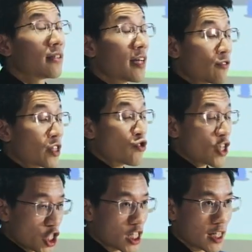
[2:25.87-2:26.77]
that
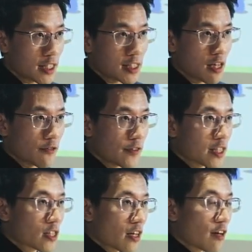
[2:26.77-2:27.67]
restriction itself
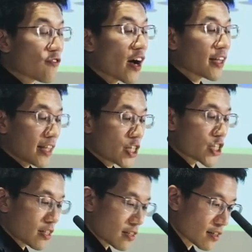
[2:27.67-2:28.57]
is not a
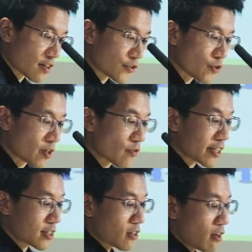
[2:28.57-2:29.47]
violation of human
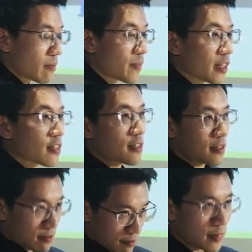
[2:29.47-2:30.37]
rights law
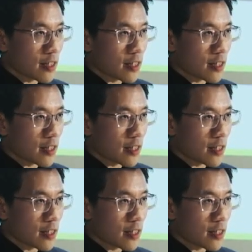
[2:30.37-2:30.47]
because